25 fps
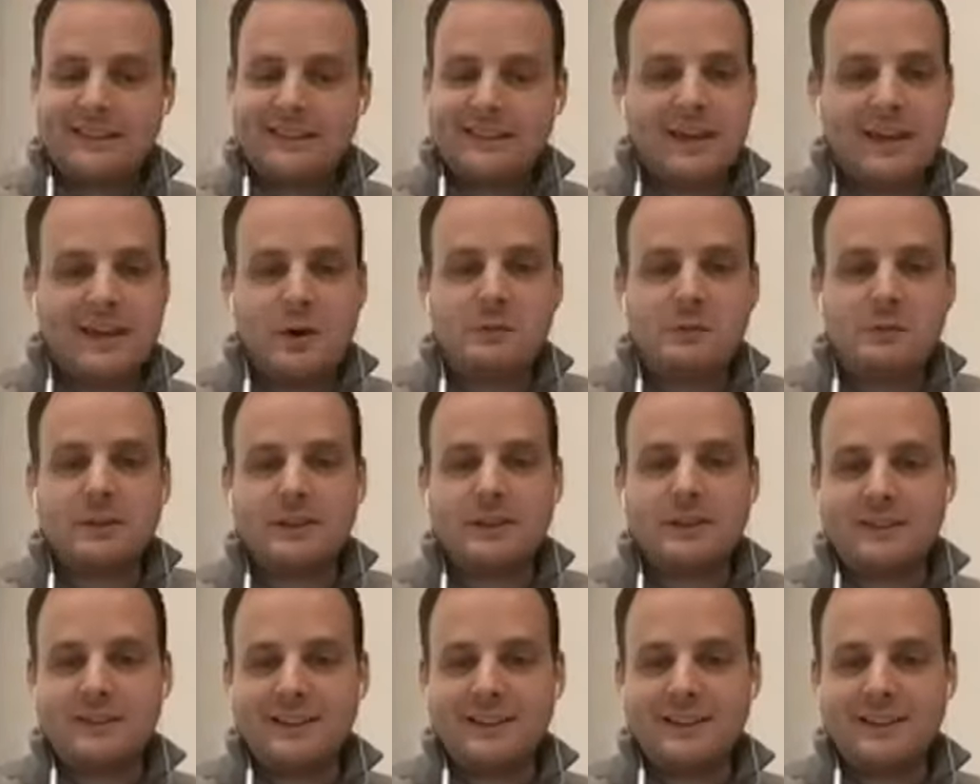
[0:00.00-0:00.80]
hopefully. So,
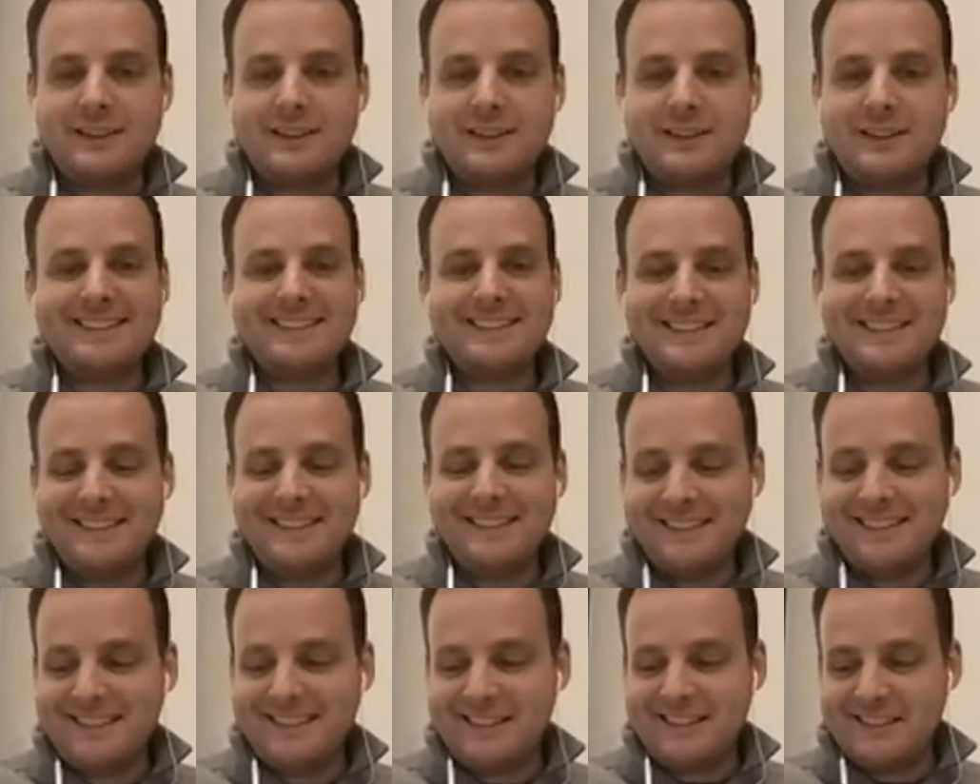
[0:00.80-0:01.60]

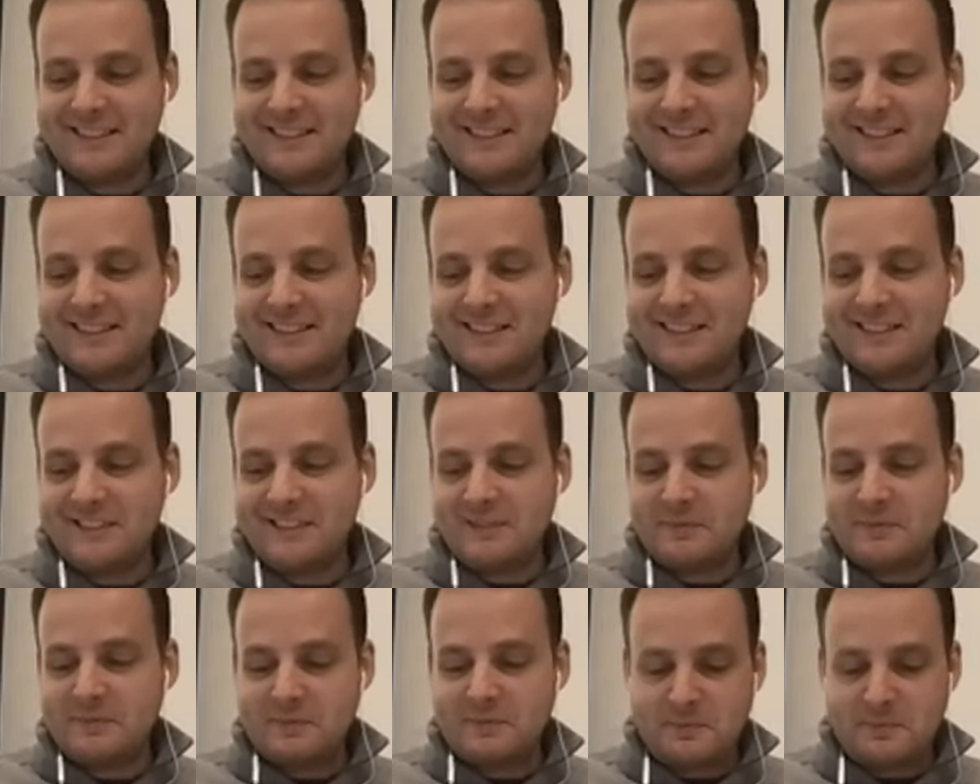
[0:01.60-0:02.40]
so let's
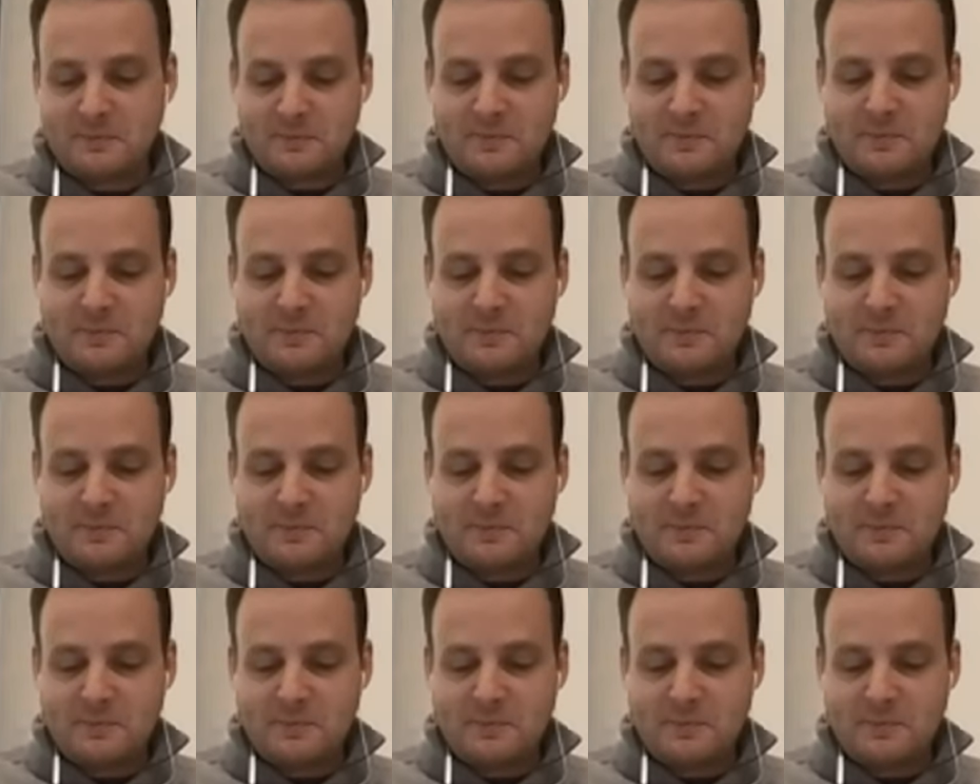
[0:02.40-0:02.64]
uh,